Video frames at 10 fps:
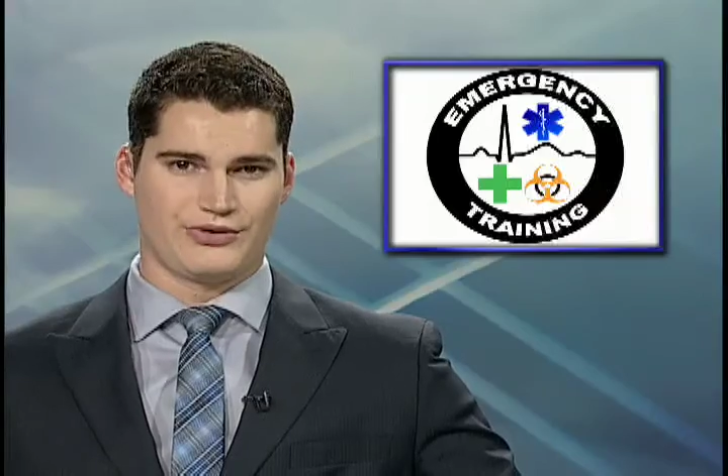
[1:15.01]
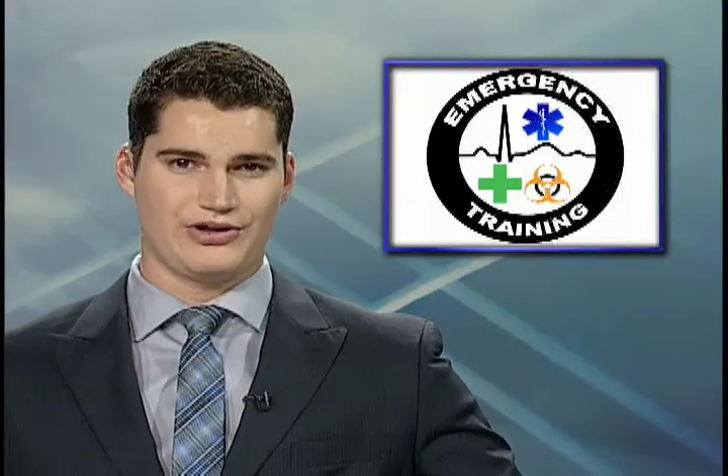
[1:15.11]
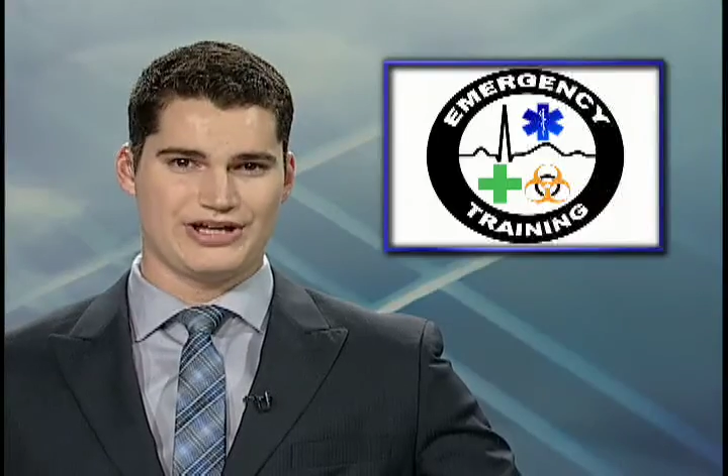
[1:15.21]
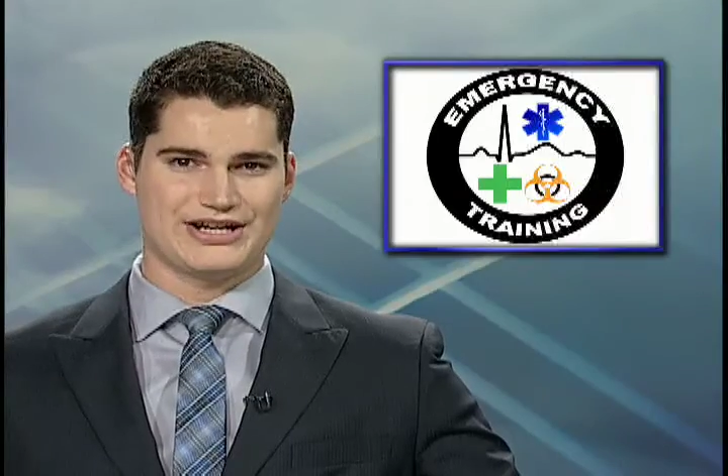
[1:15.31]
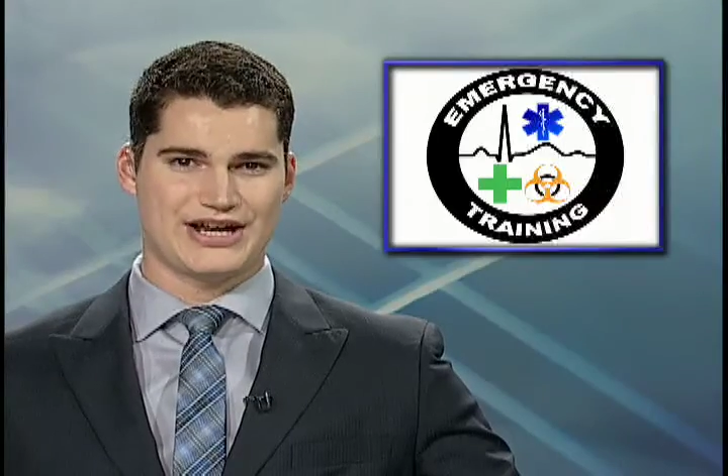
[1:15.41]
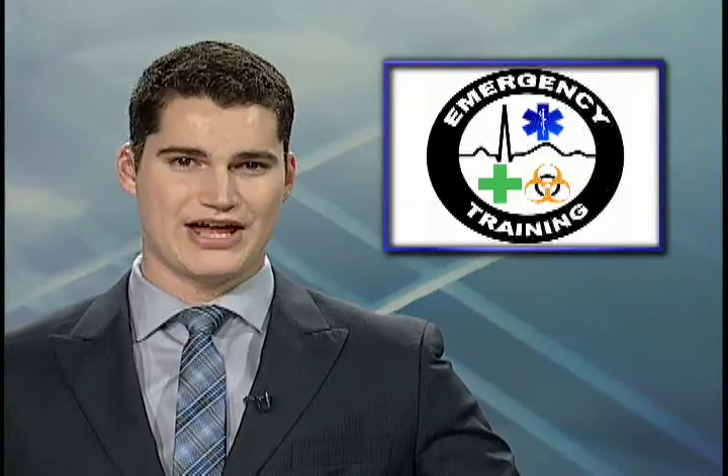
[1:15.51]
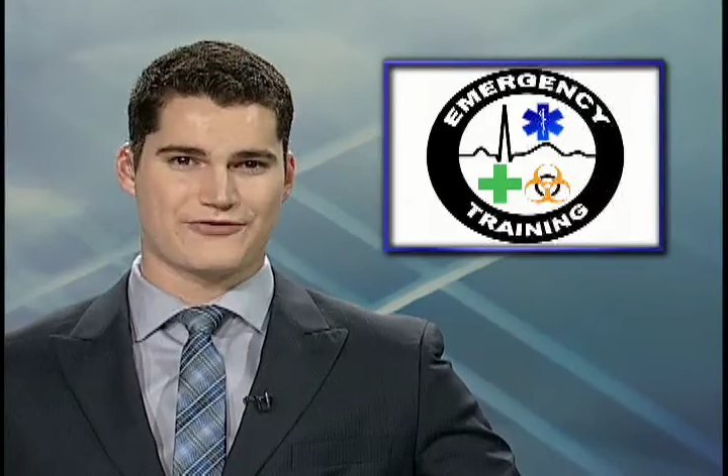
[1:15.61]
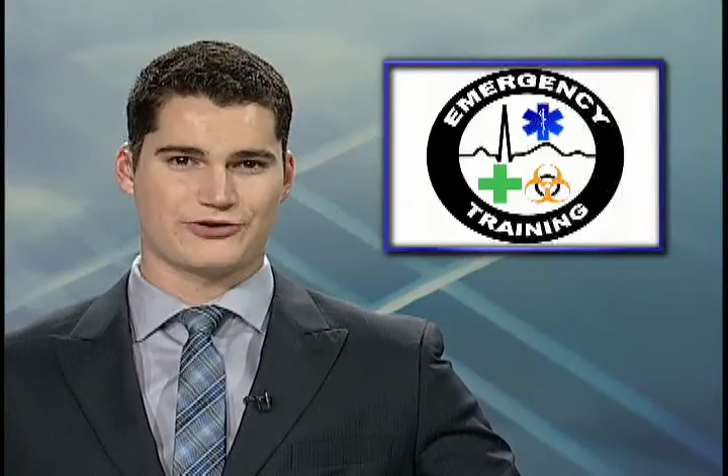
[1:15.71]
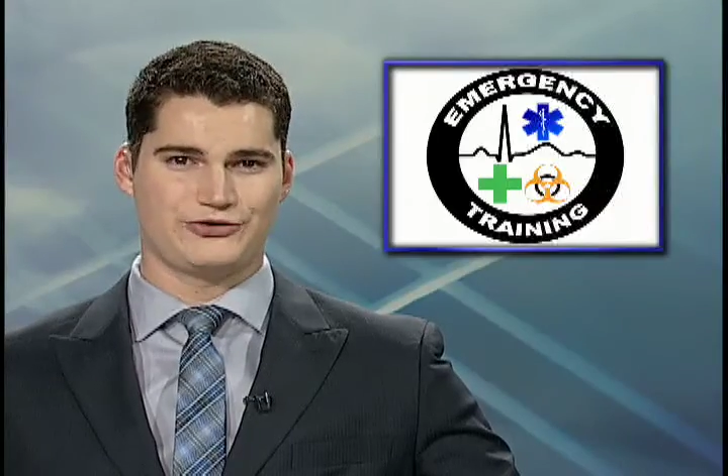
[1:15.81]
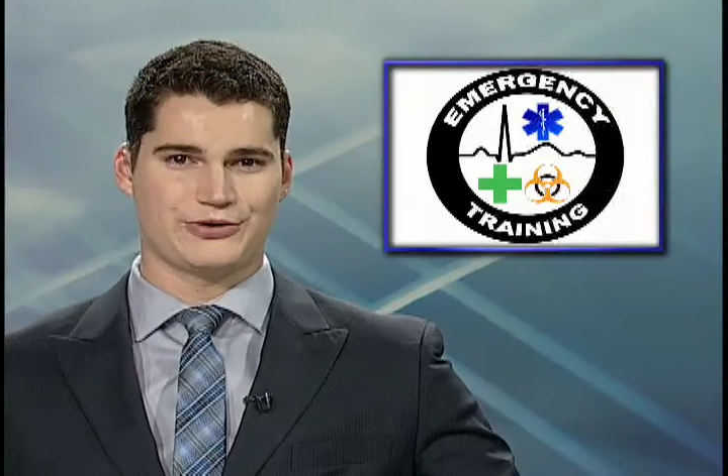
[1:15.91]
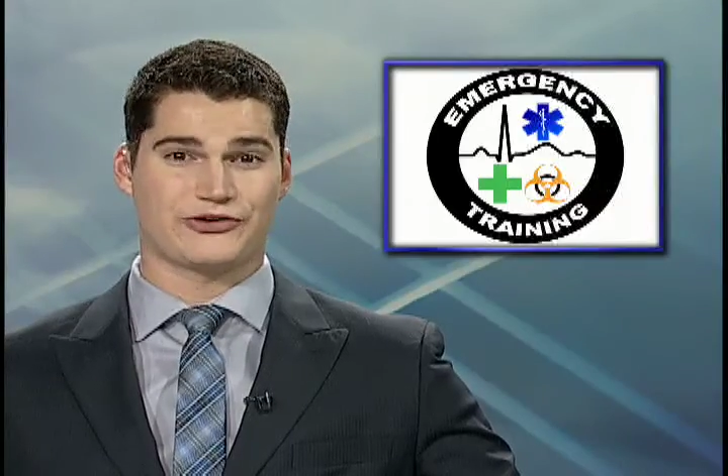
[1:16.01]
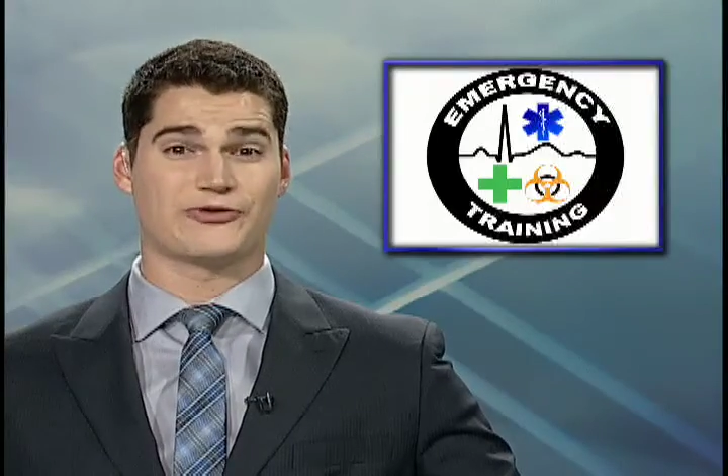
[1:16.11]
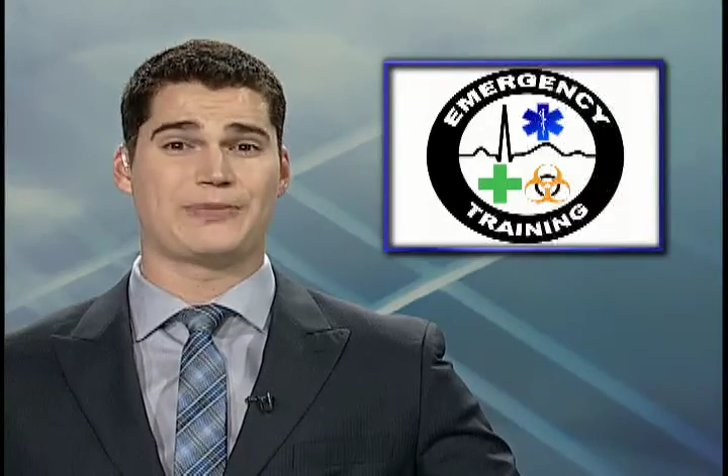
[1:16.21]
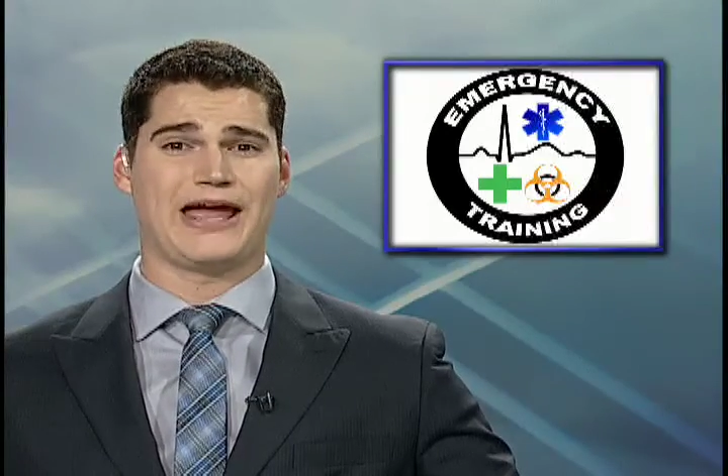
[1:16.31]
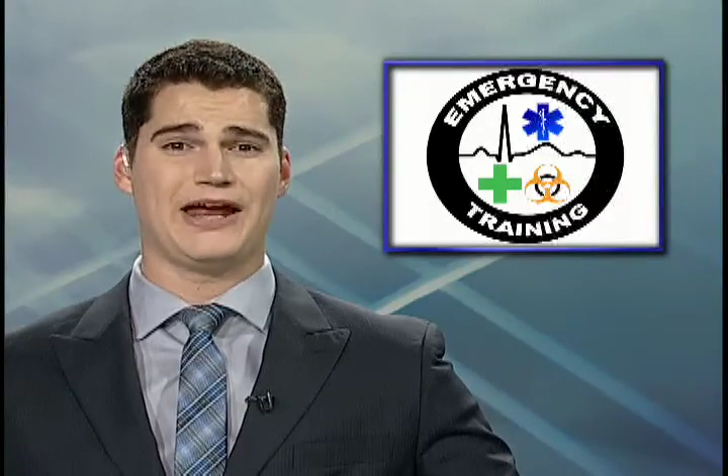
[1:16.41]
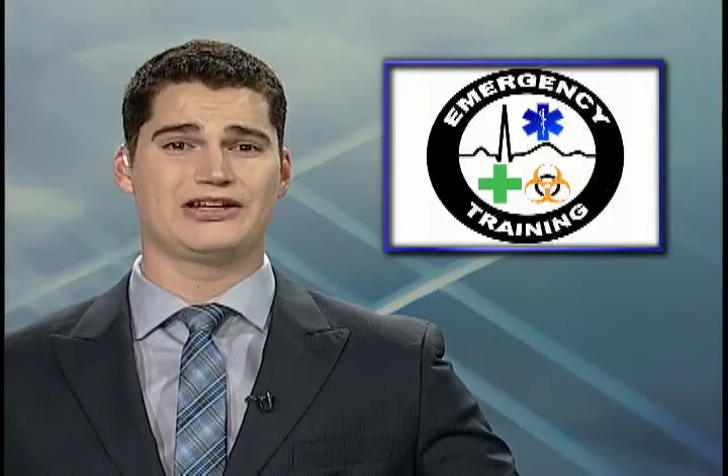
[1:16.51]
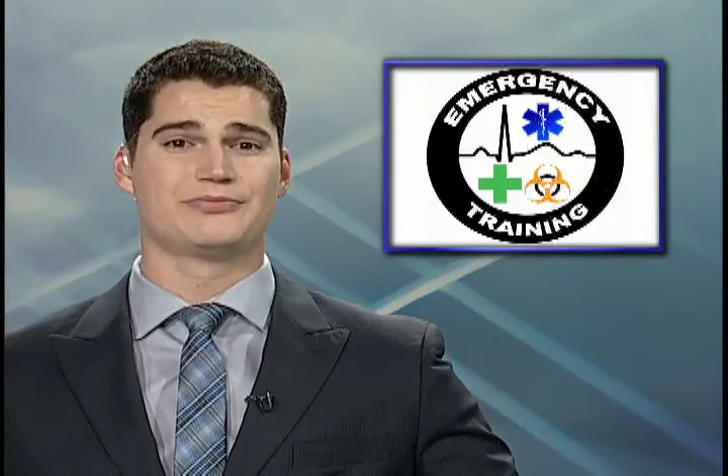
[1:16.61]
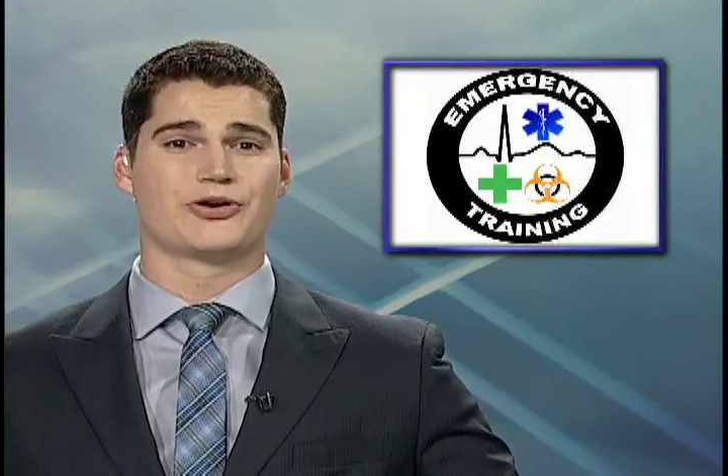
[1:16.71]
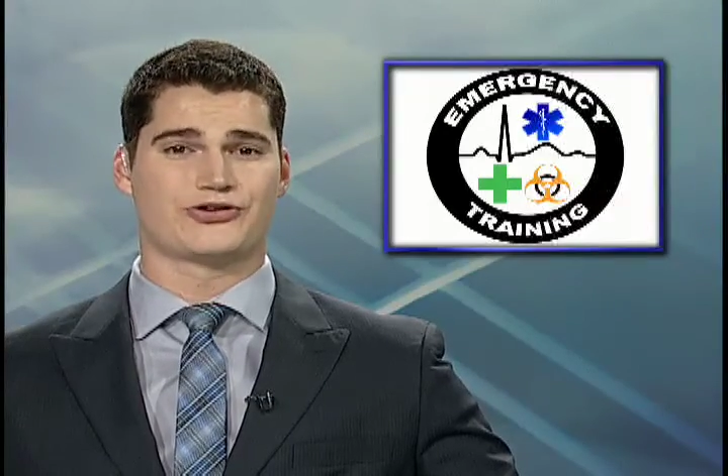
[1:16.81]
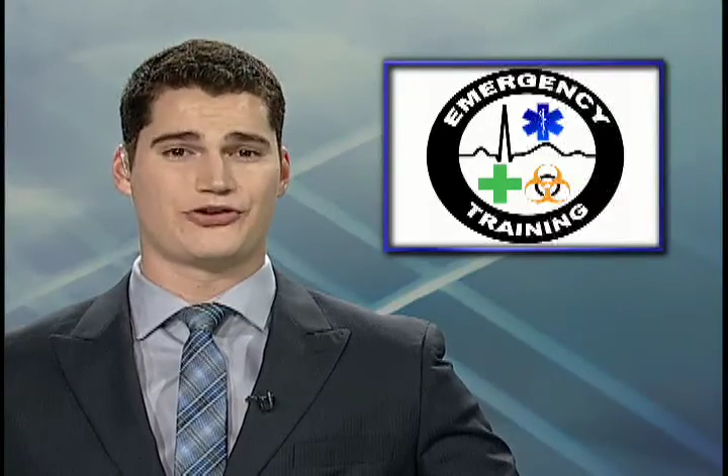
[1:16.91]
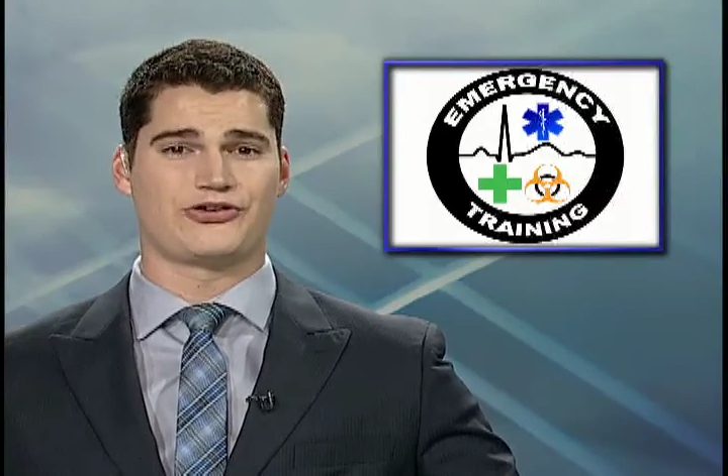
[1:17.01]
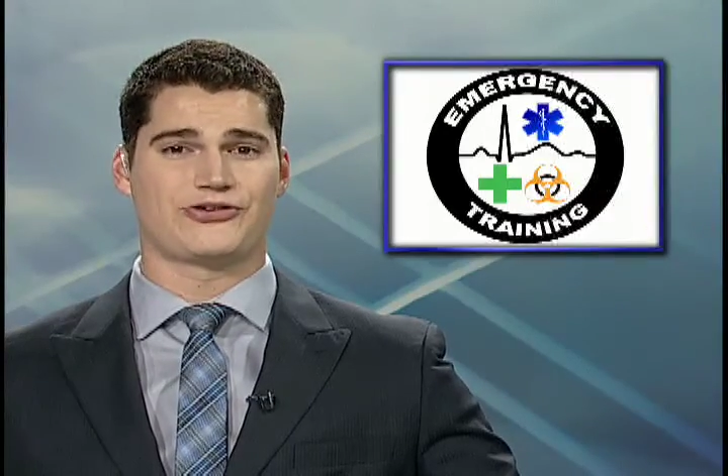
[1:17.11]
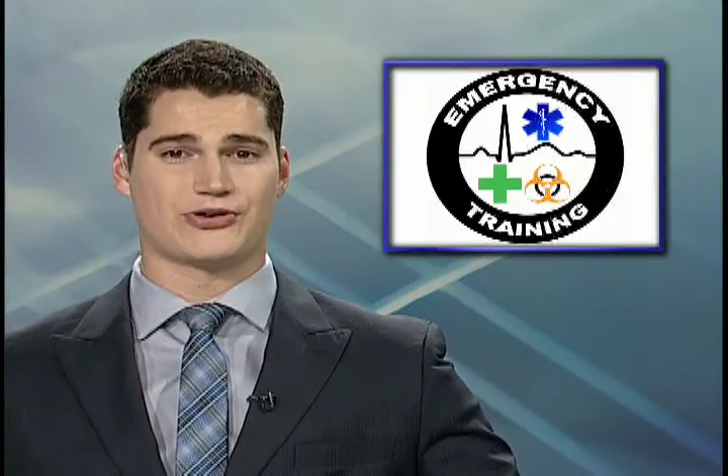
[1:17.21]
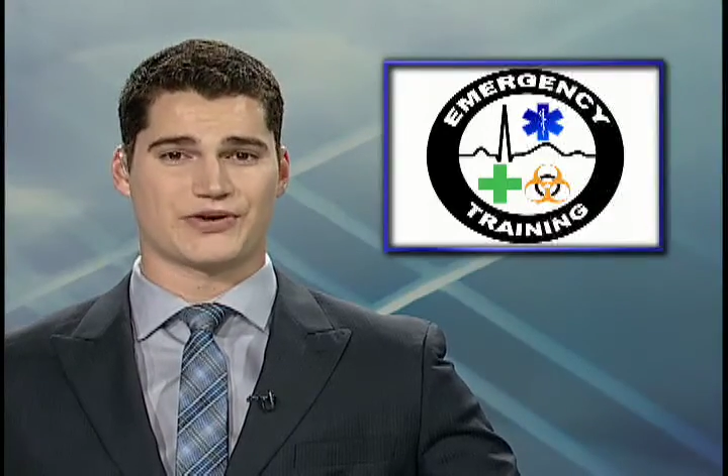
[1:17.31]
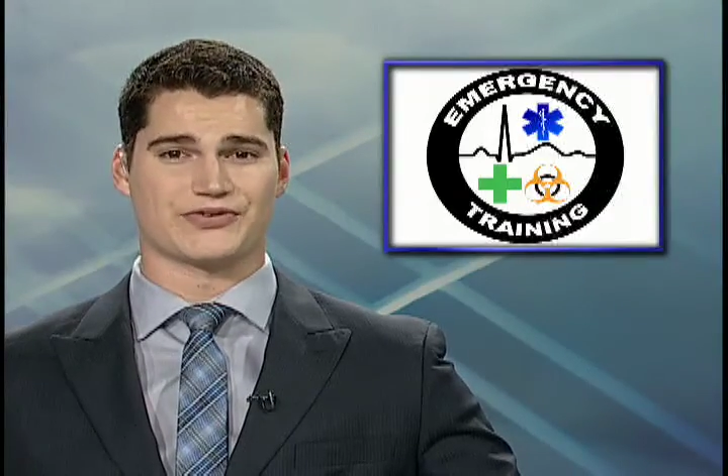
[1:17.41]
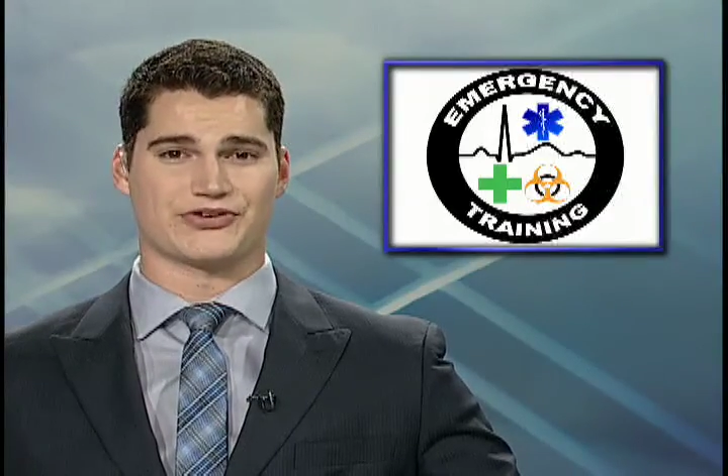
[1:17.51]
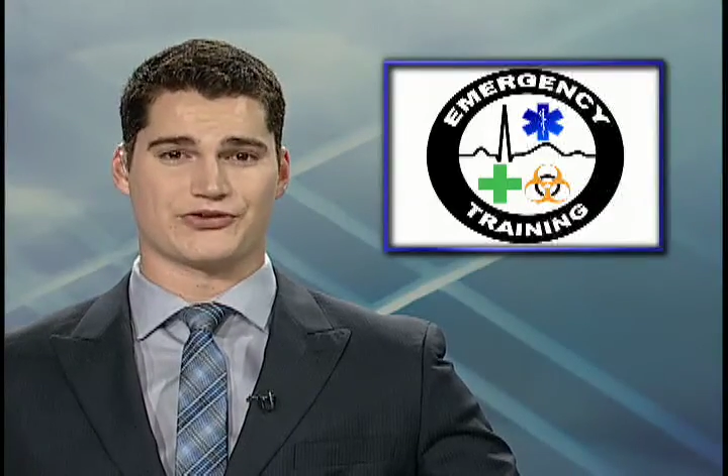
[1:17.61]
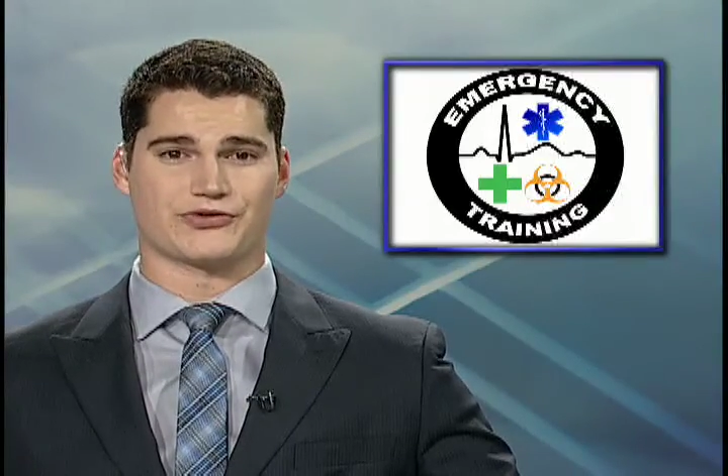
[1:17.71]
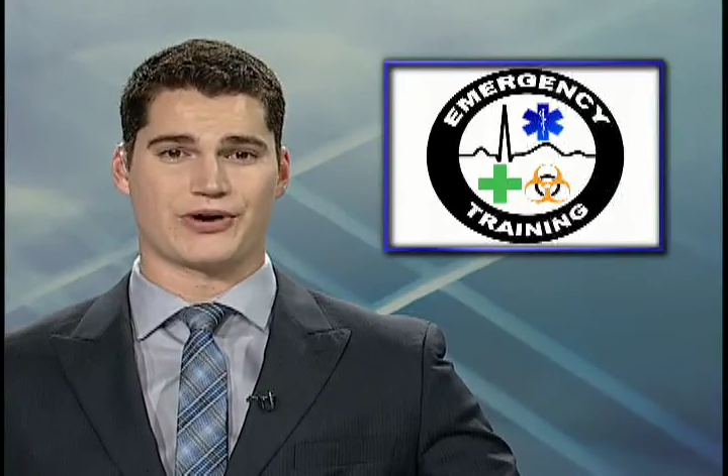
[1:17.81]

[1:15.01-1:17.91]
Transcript: Well, in an effort to expand emergency services